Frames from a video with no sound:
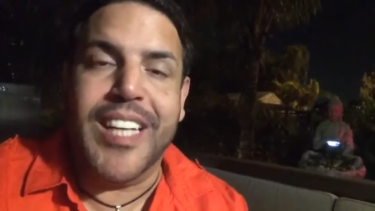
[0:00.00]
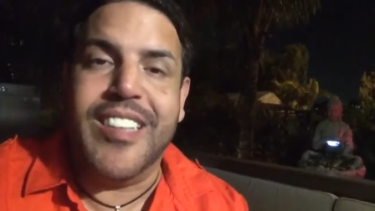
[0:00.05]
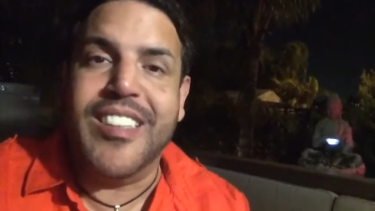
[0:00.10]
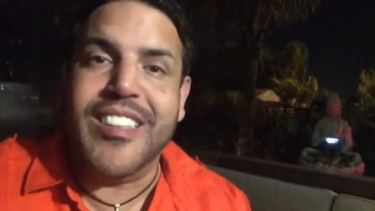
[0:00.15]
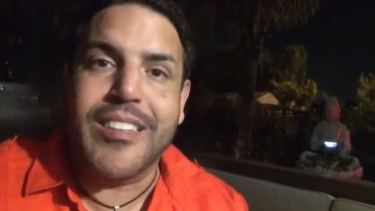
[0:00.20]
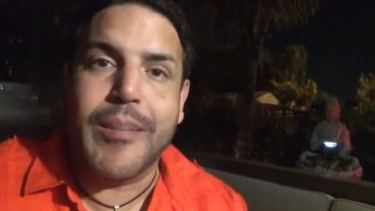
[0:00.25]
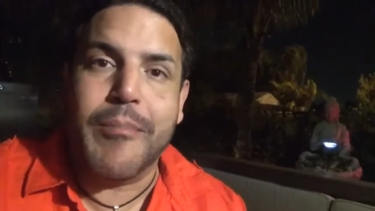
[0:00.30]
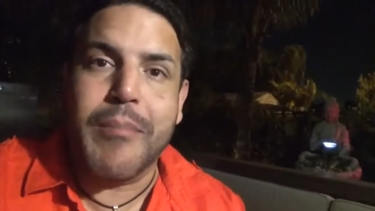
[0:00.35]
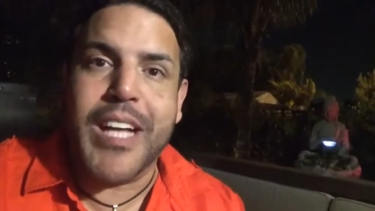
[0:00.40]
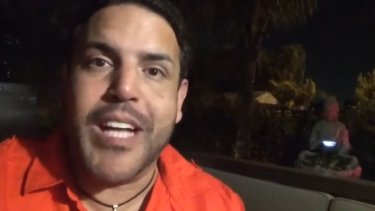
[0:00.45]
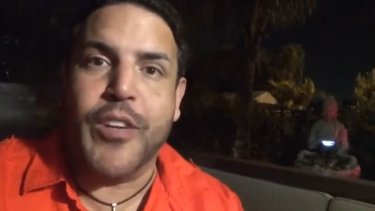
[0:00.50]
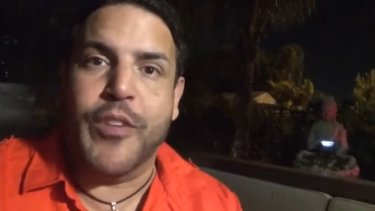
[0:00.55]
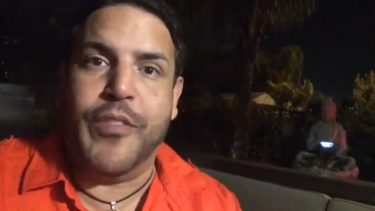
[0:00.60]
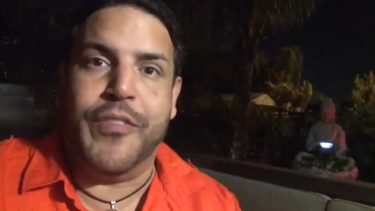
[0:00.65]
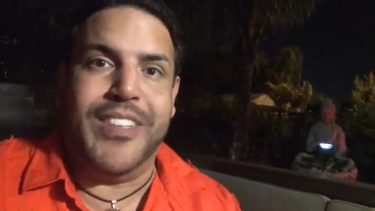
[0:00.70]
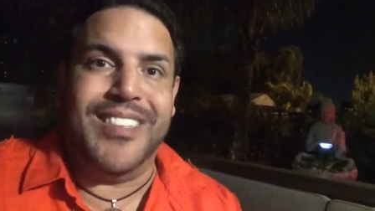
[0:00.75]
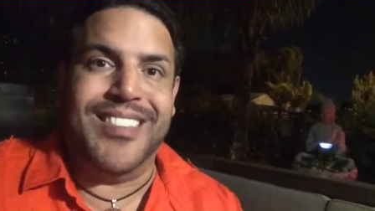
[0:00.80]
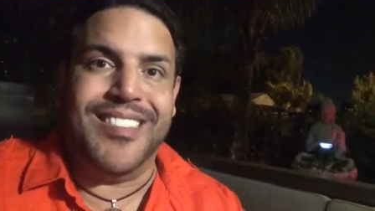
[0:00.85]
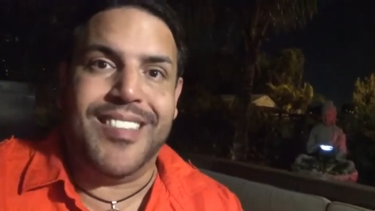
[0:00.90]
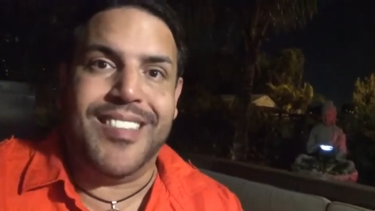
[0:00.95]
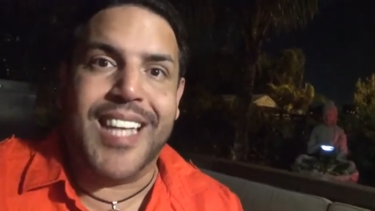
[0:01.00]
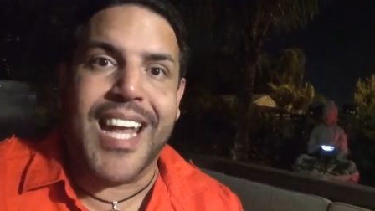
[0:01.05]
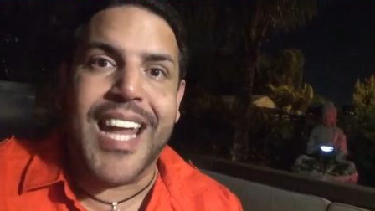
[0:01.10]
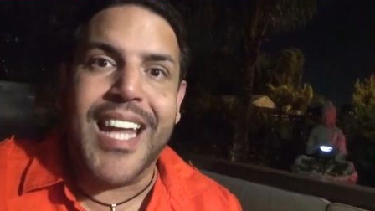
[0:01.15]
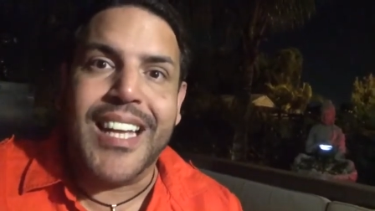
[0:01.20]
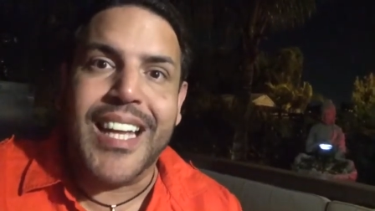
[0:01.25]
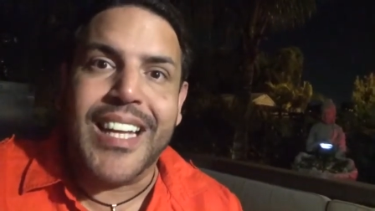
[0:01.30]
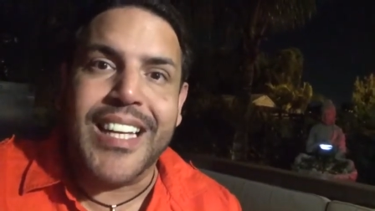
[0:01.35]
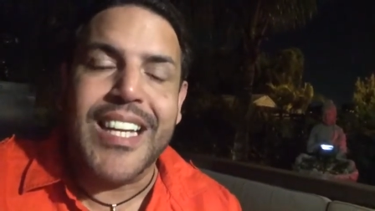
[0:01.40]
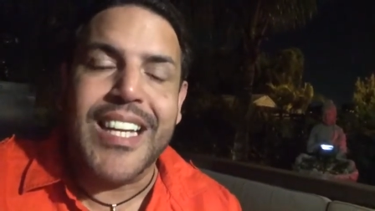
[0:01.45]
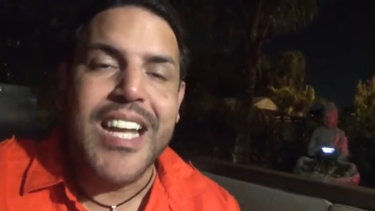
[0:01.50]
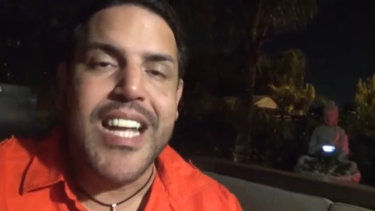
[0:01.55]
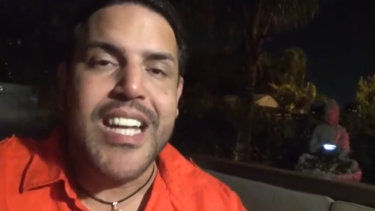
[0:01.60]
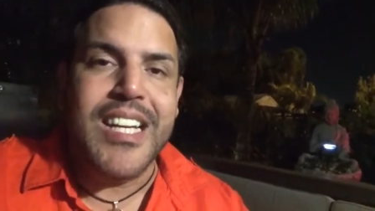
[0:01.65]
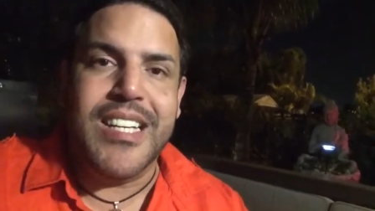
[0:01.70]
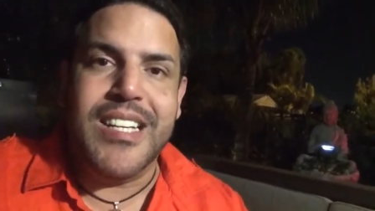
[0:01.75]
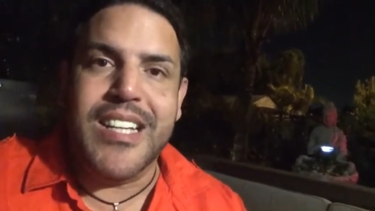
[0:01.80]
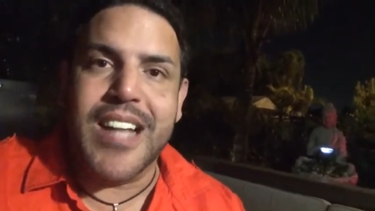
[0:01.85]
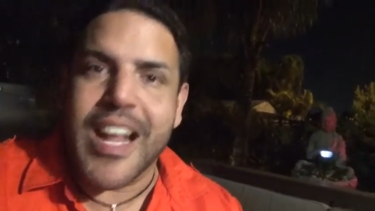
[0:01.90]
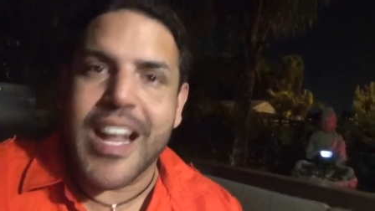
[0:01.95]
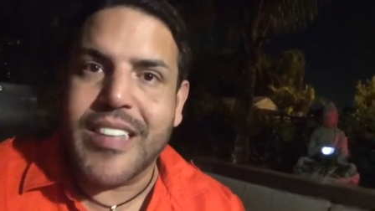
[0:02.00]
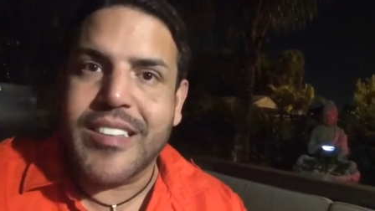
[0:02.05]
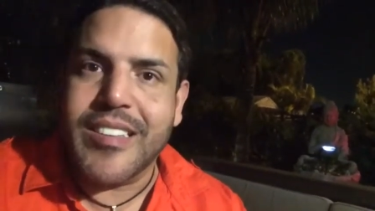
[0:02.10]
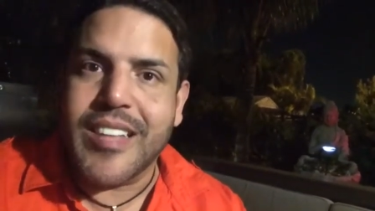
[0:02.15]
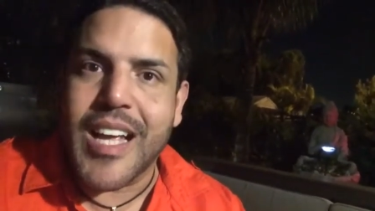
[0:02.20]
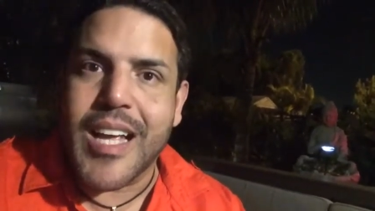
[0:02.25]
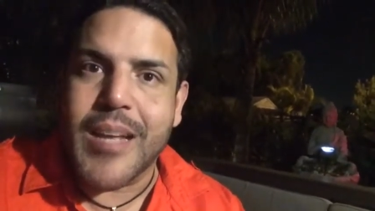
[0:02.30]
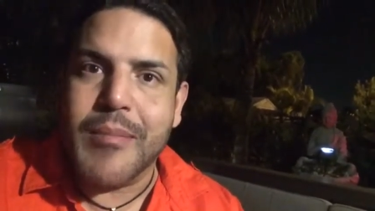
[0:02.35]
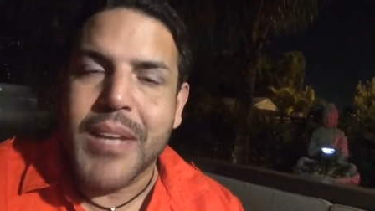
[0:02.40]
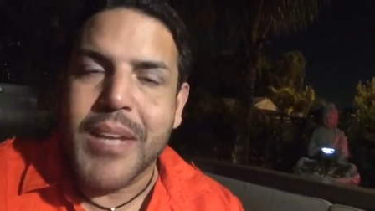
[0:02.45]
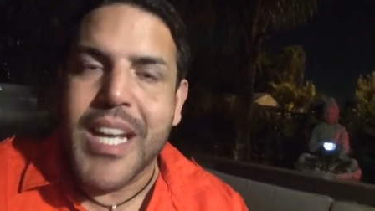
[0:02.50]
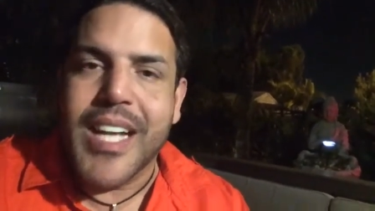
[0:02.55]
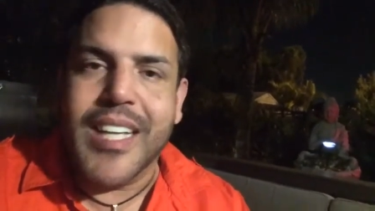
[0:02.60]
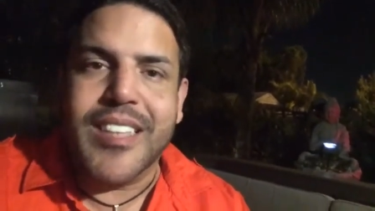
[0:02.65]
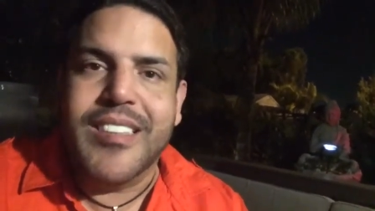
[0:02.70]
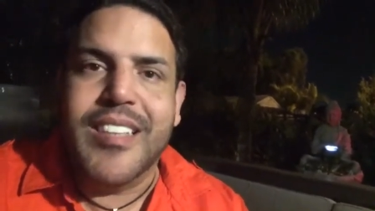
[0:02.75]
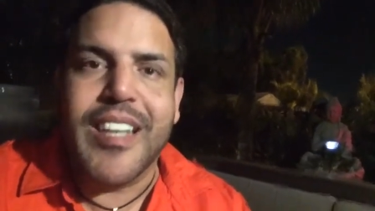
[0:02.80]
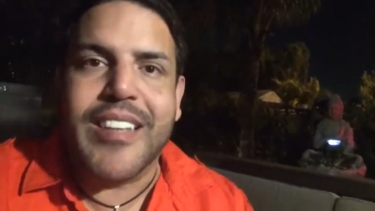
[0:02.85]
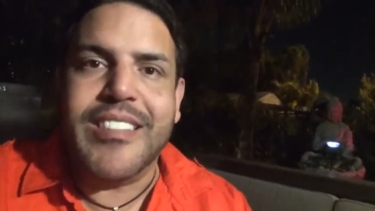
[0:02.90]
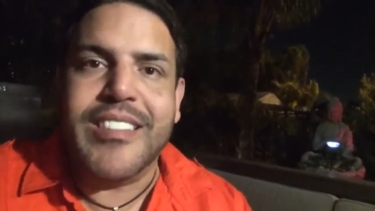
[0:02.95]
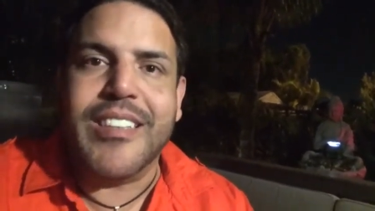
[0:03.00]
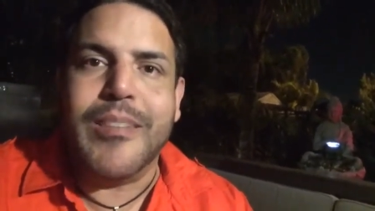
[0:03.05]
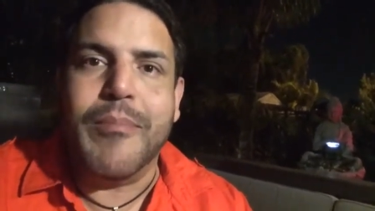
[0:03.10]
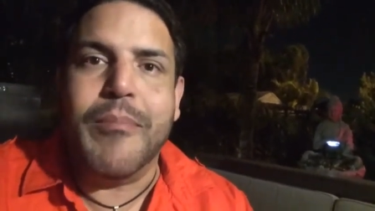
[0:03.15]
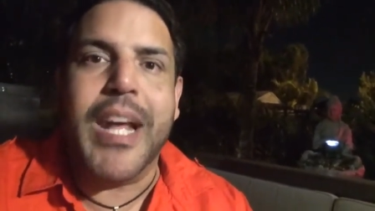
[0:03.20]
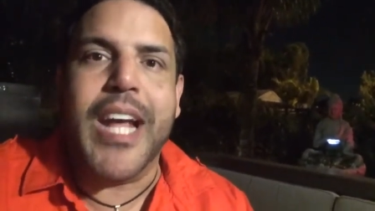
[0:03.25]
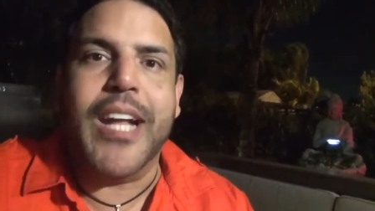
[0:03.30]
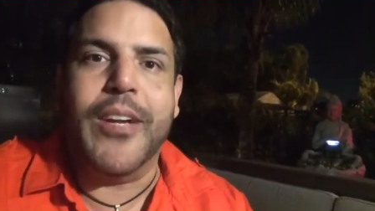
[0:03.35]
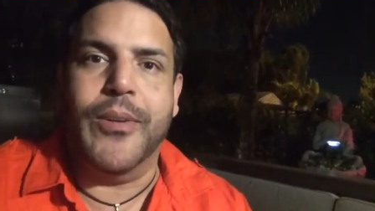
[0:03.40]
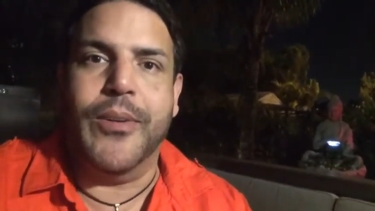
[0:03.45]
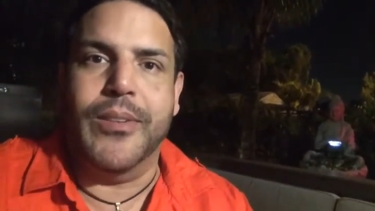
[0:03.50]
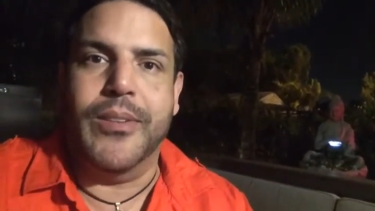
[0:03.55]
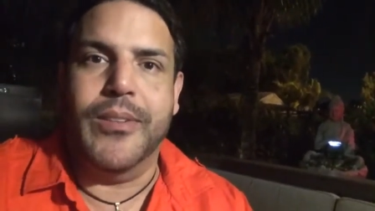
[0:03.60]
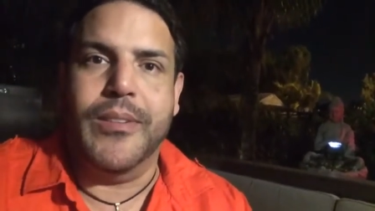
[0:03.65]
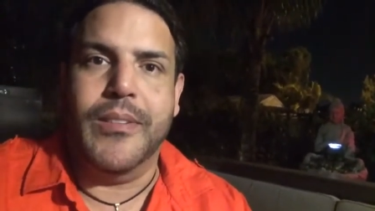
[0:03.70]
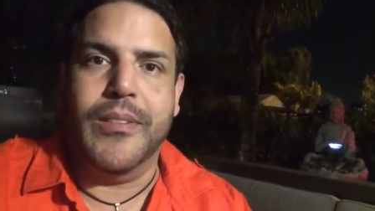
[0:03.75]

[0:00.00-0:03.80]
It doesn't matter if it's daylight, nighttime. It doesn't matter.